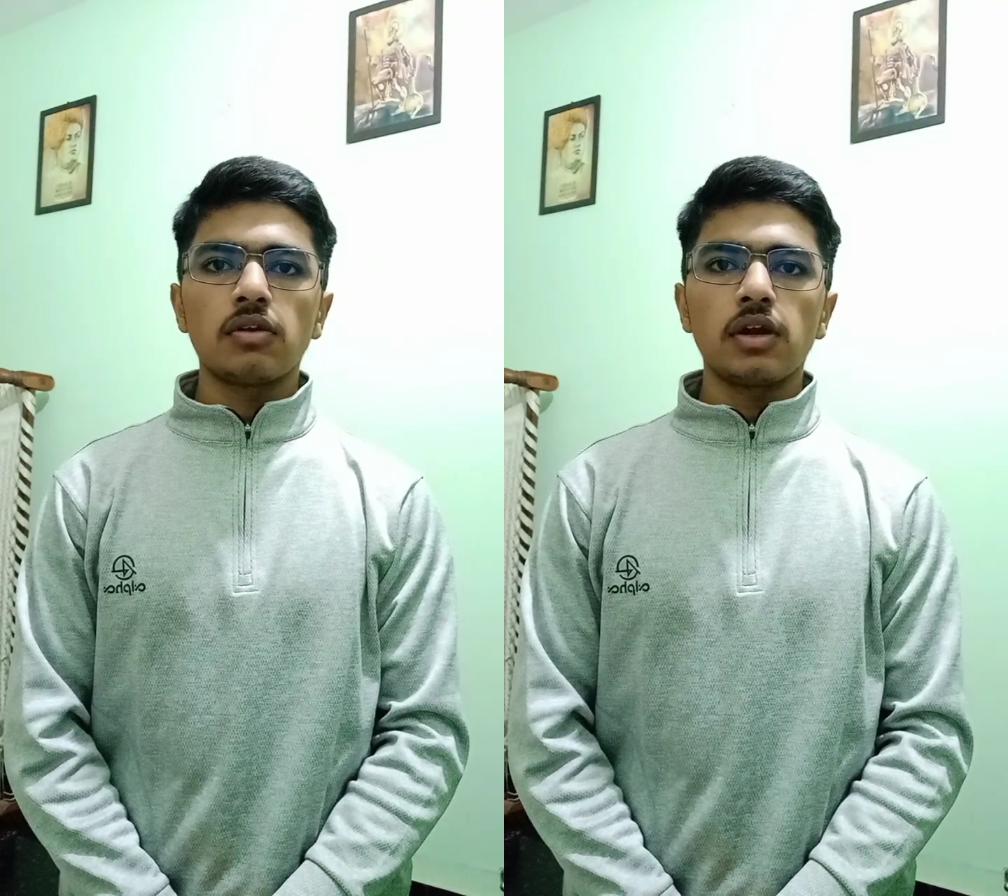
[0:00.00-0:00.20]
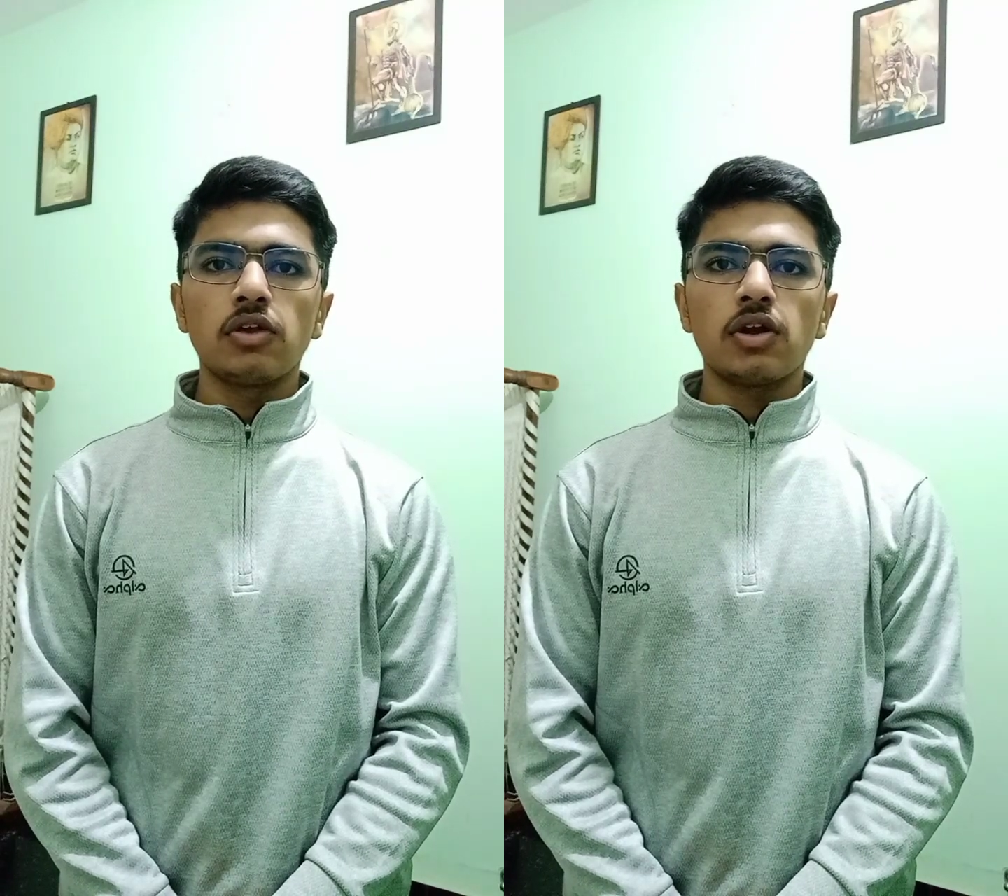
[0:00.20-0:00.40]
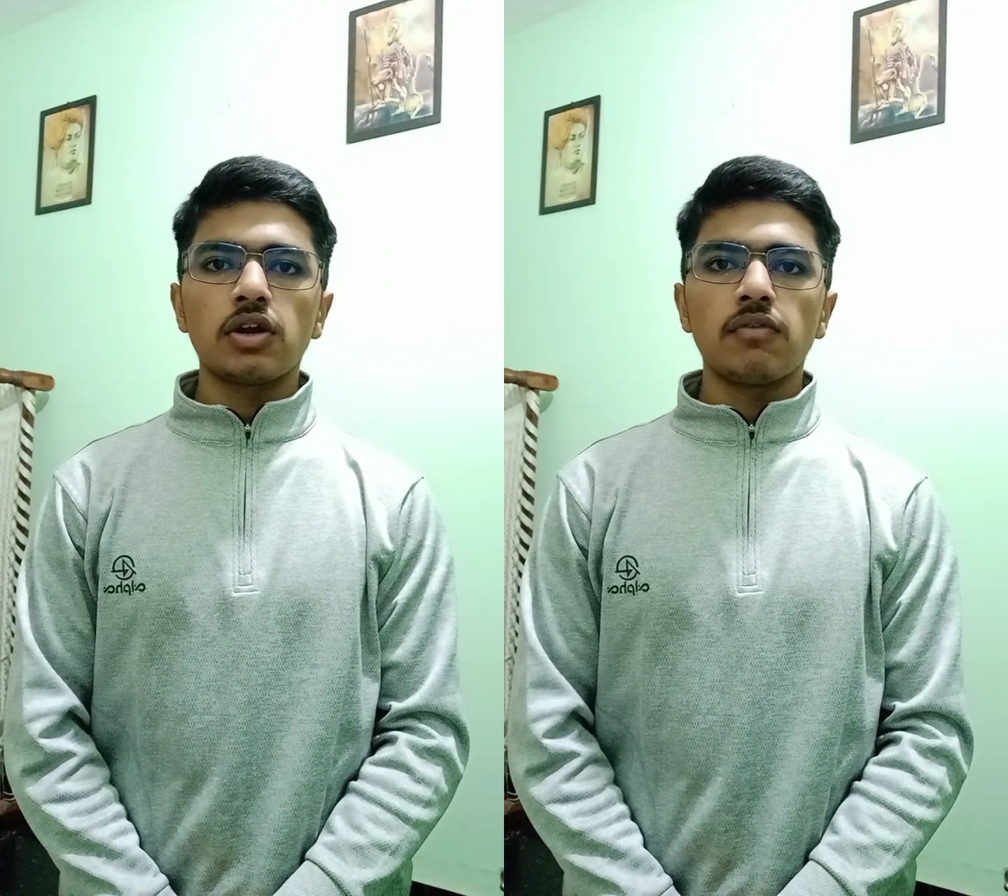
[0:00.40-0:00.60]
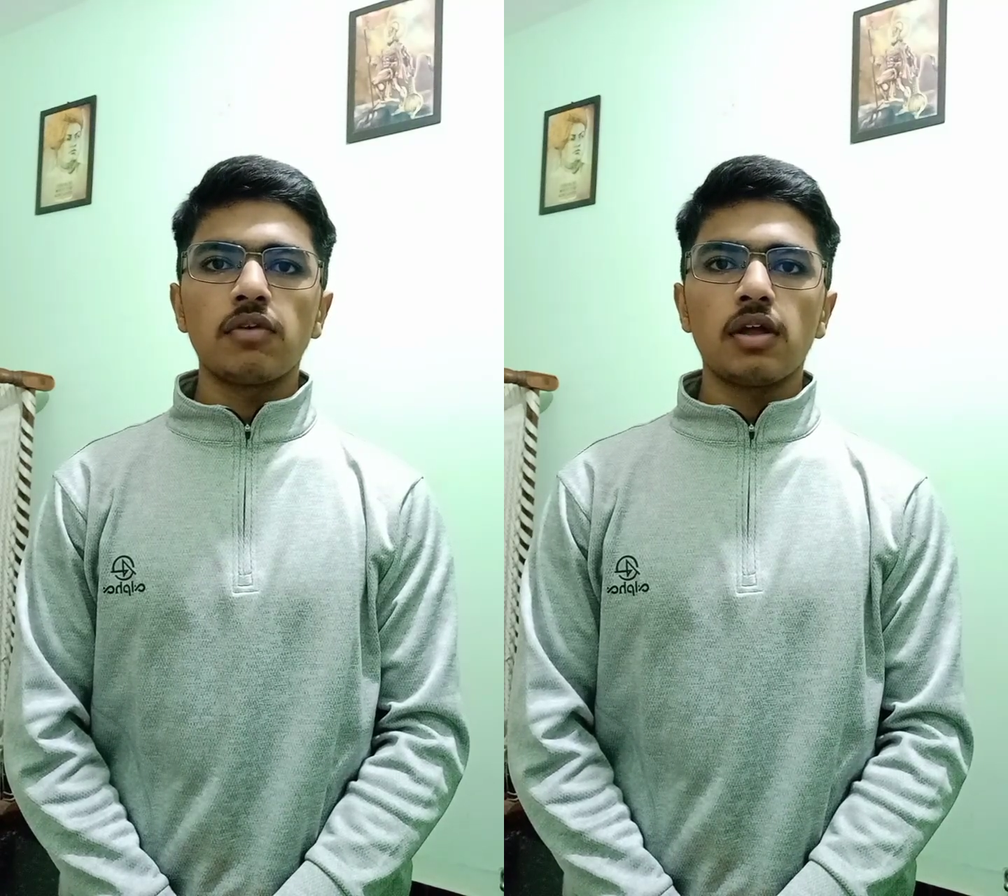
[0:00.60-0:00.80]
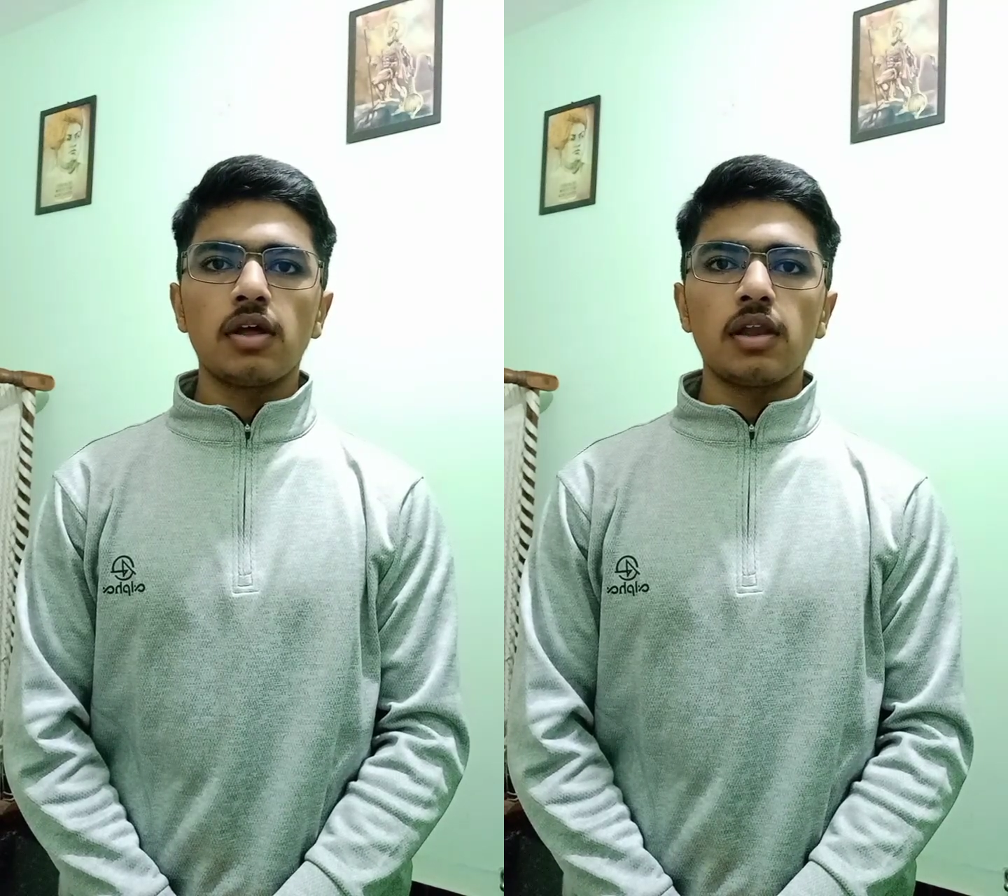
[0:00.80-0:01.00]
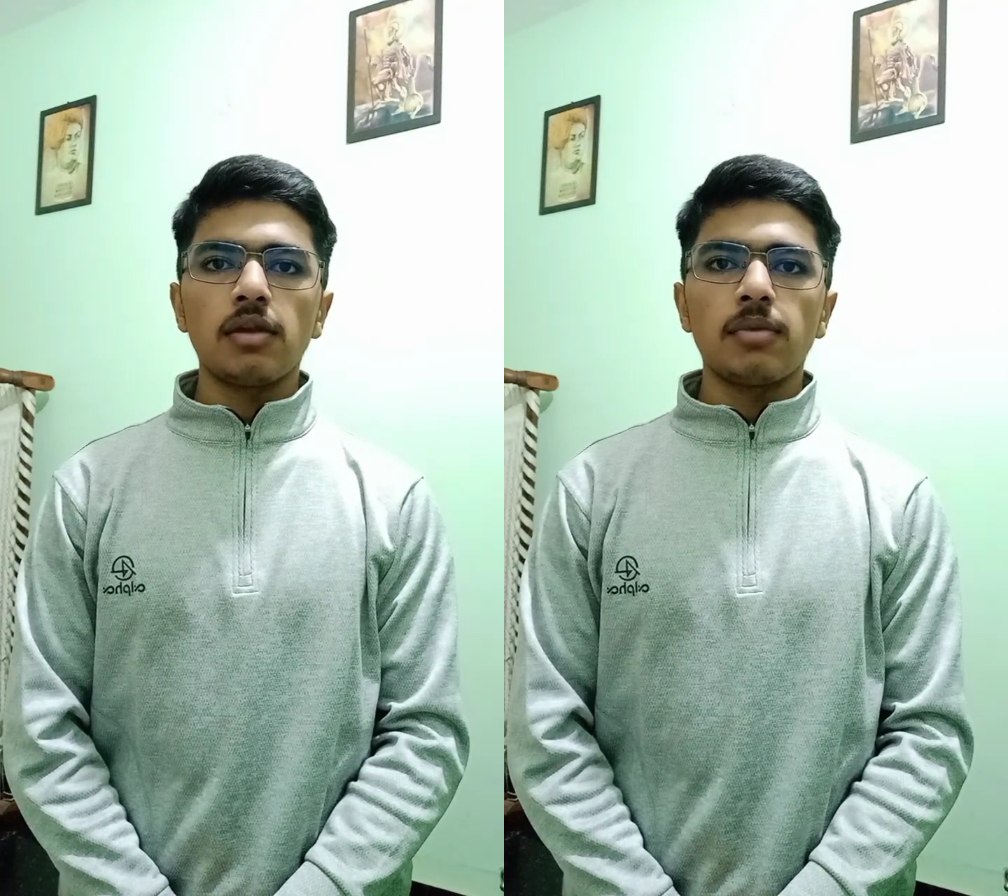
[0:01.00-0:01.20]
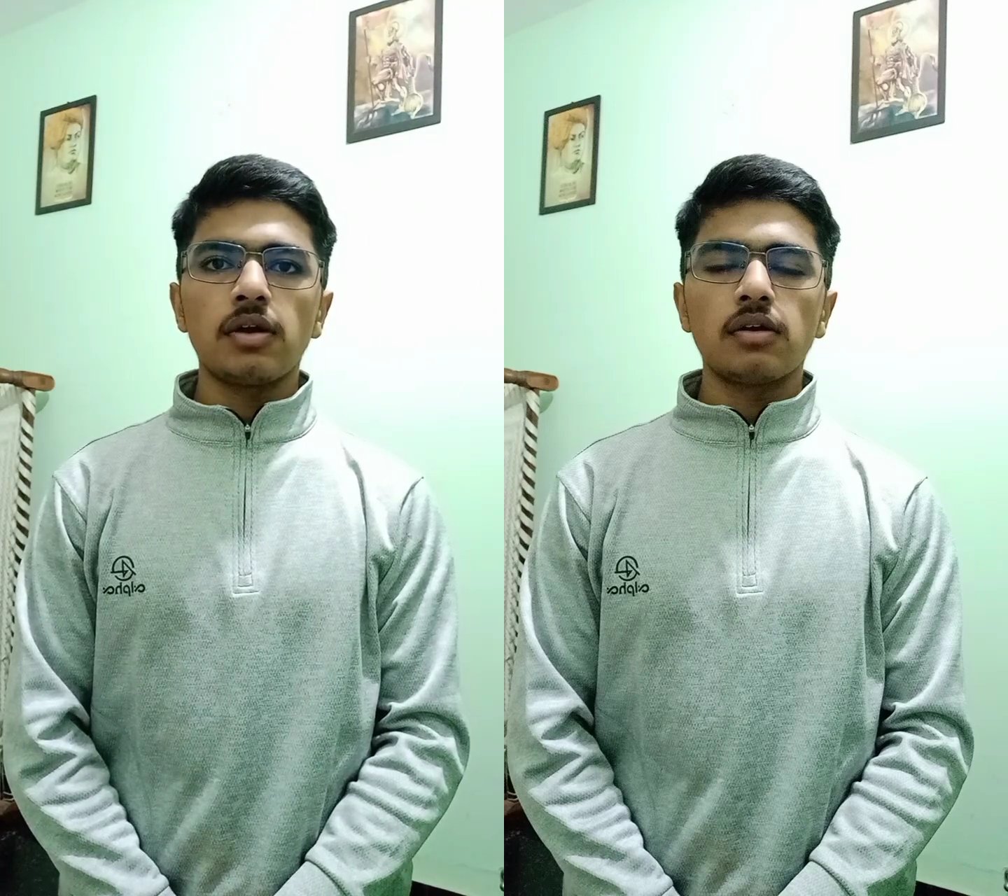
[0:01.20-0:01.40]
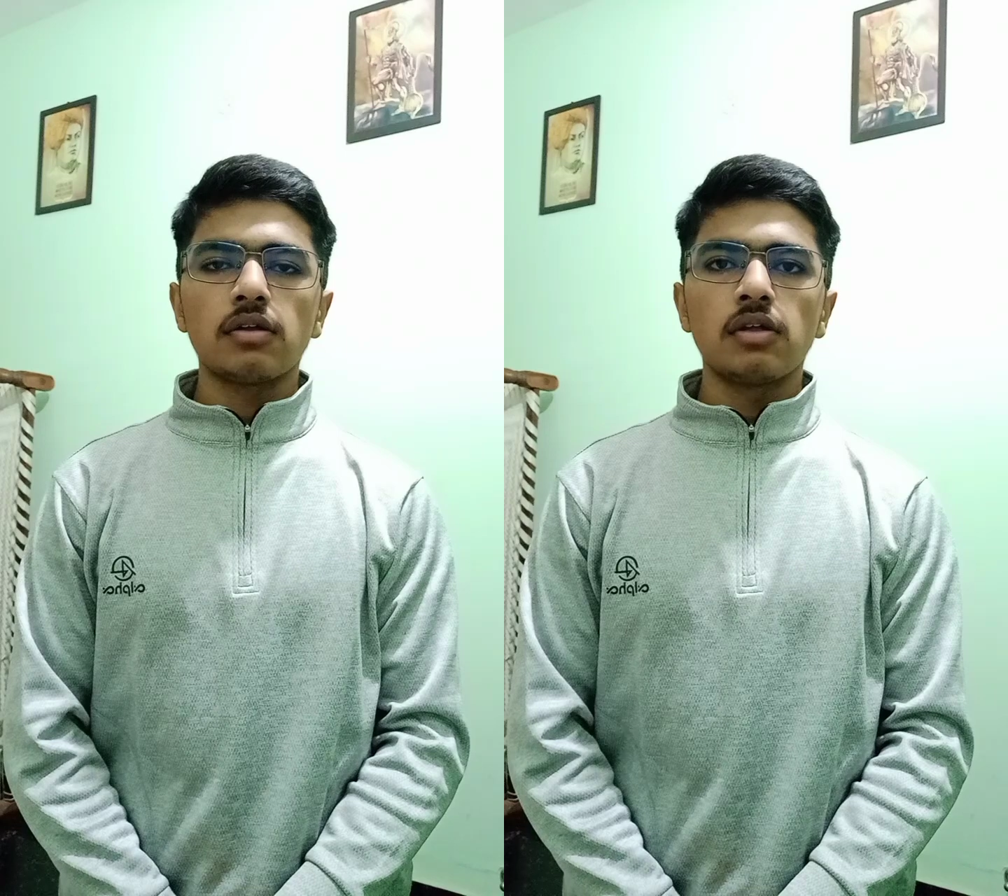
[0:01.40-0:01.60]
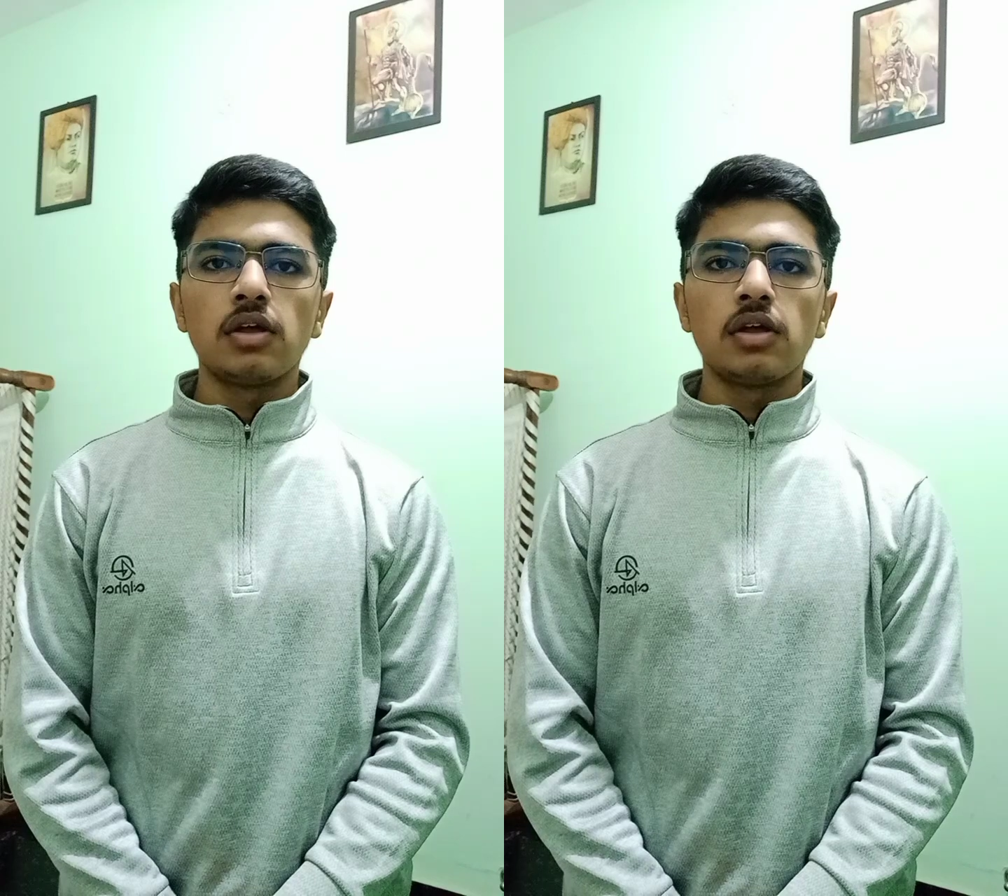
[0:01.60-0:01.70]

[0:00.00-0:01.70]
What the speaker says: radioactive element